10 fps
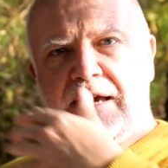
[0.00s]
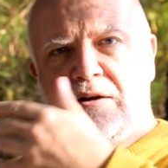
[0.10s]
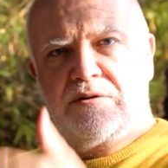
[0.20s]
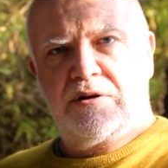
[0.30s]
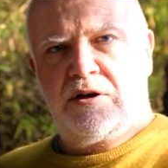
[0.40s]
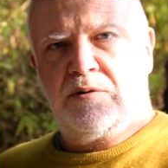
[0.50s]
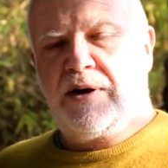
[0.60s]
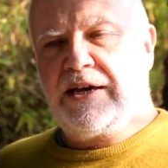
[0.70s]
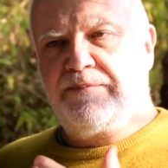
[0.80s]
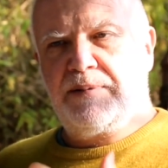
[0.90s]
out, a
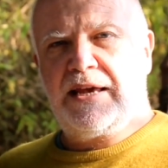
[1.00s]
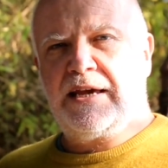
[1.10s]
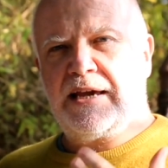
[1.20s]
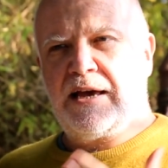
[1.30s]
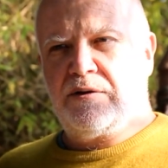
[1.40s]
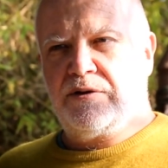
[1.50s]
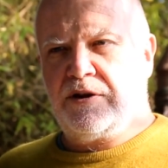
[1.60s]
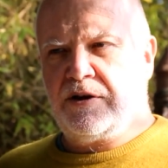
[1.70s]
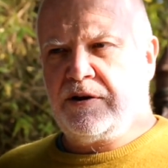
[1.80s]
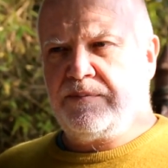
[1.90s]
way of playing out
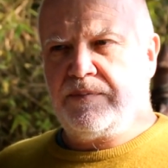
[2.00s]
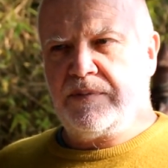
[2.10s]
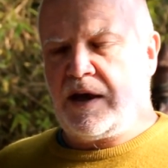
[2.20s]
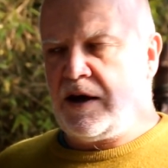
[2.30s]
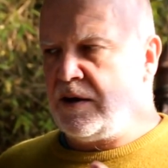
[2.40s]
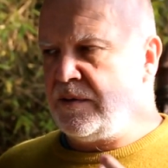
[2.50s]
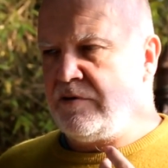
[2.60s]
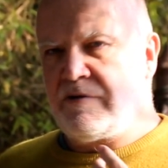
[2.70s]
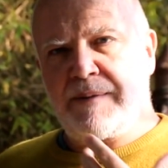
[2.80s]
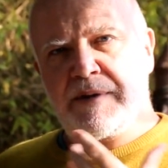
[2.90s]
the, uh, the
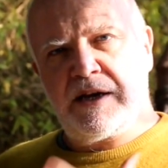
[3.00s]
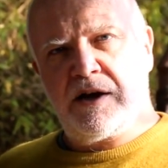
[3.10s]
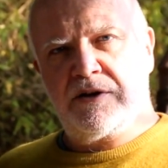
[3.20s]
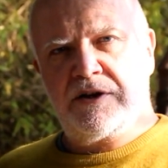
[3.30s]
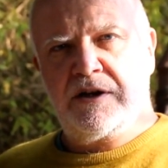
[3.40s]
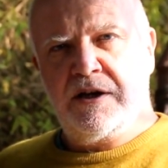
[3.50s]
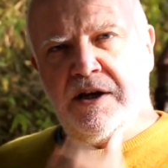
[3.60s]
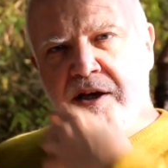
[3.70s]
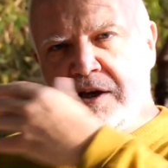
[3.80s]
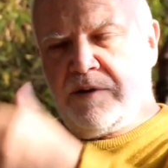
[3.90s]
Ramayana
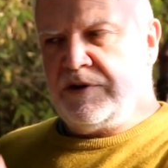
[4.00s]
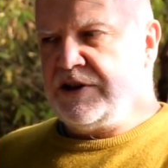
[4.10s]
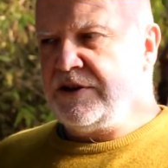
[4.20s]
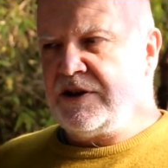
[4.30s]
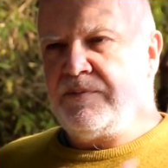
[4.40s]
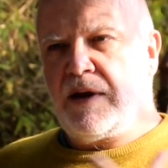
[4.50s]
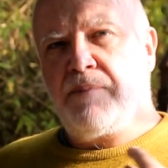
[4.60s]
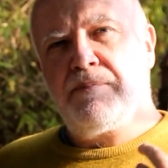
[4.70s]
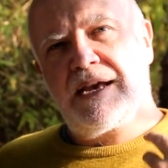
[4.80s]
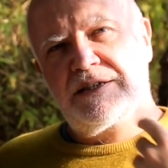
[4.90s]
which is a
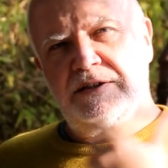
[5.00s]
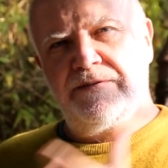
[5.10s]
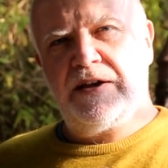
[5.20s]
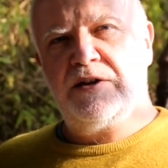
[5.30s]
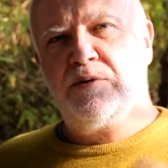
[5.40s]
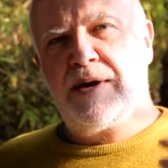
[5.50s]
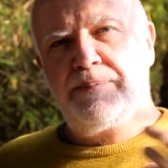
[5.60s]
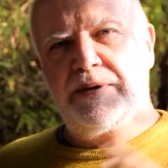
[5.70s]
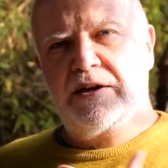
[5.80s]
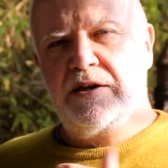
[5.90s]
massive Hindu
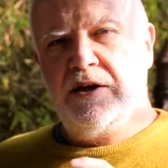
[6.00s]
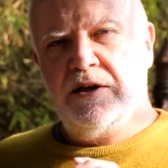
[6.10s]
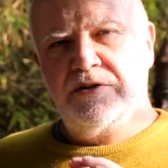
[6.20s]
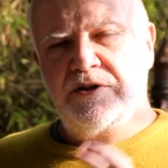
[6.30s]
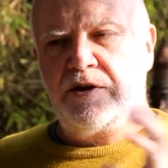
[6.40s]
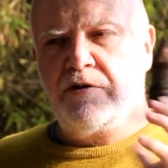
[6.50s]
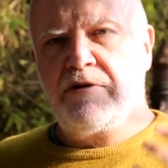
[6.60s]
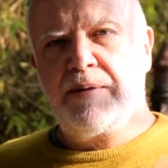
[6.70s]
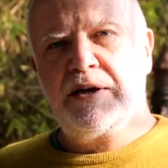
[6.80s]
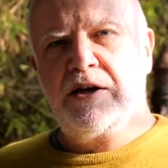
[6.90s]
epic. So the
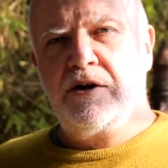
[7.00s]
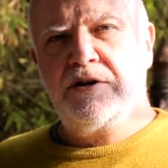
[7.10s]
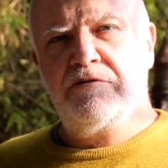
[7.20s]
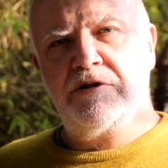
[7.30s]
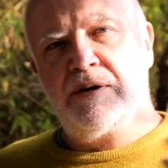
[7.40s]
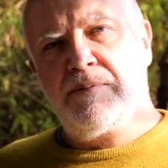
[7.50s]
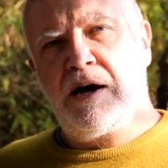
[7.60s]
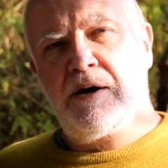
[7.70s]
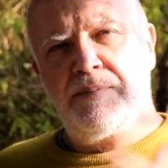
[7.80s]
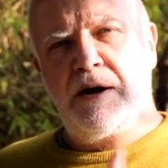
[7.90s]
Ramayana and the
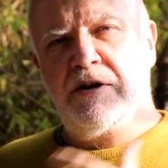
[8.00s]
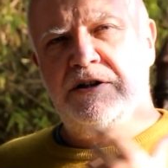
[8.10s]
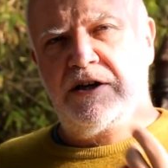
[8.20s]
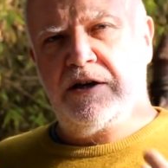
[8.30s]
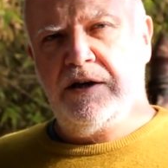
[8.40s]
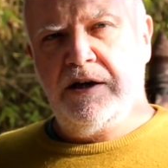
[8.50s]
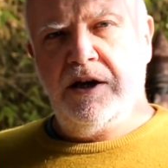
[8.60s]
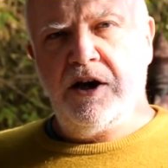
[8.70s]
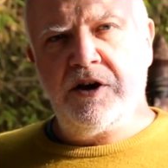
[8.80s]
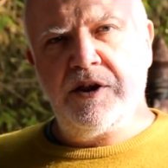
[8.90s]
Mahabharata
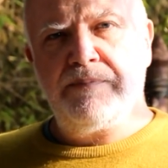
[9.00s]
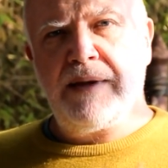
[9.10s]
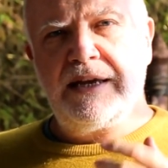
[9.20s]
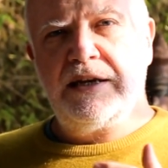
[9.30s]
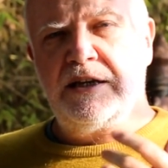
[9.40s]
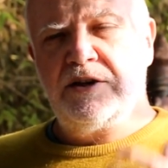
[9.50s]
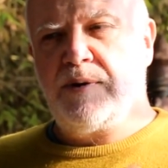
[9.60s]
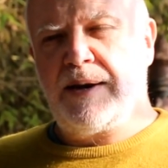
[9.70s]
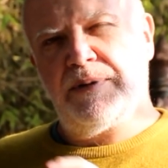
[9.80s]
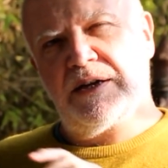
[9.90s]
are the main Hindu
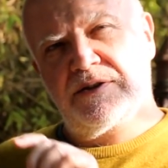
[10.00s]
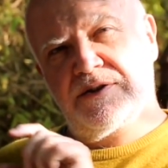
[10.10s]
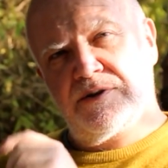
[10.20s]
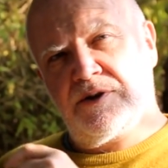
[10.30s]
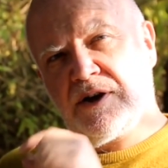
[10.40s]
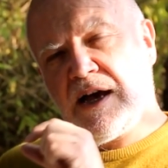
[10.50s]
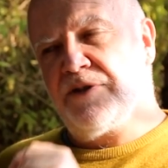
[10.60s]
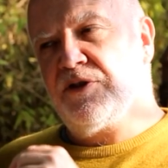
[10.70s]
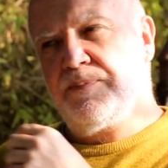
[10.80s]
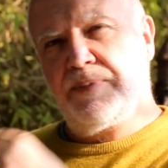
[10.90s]
epics that
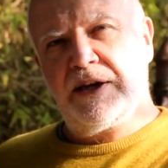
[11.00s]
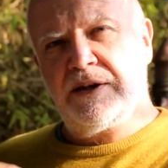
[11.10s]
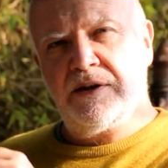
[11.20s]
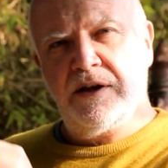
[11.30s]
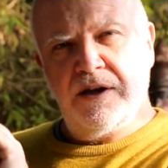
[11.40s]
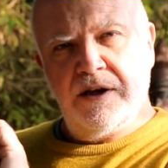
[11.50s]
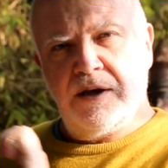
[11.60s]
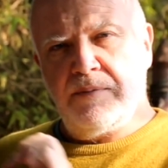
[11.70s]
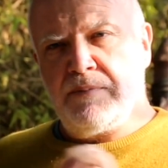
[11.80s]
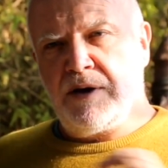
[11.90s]
underpin
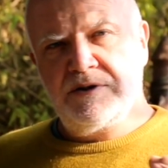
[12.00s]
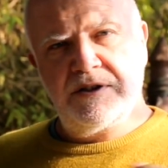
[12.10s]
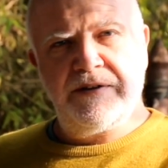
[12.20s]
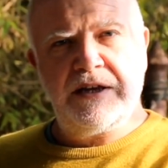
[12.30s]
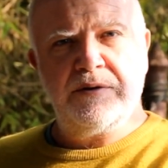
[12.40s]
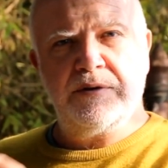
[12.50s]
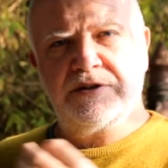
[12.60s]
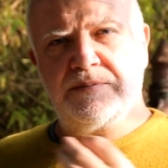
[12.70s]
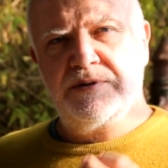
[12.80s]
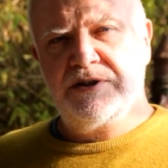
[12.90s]
most of
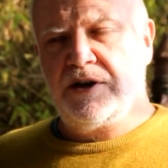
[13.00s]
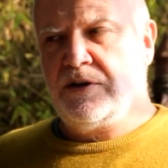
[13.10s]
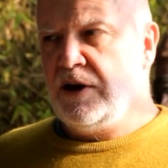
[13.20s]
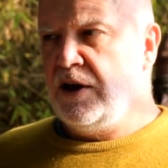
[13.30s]
Hinduism. So